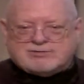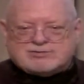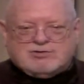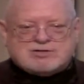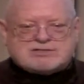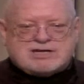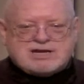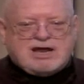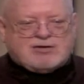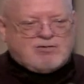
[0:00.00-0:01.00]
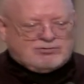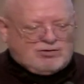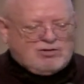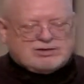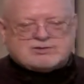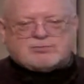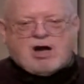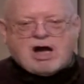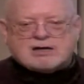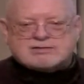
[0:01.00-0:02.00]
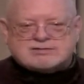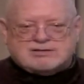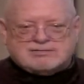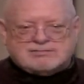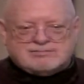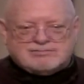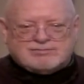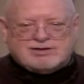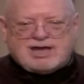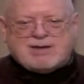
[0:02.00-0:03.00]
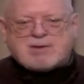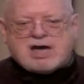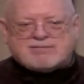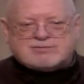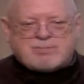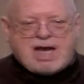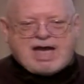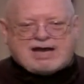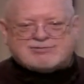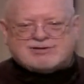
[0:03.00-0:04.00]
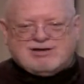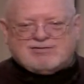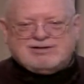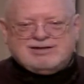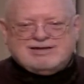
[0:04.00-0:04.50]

And so as he did, of course, all these rocks came out of his bags. Now,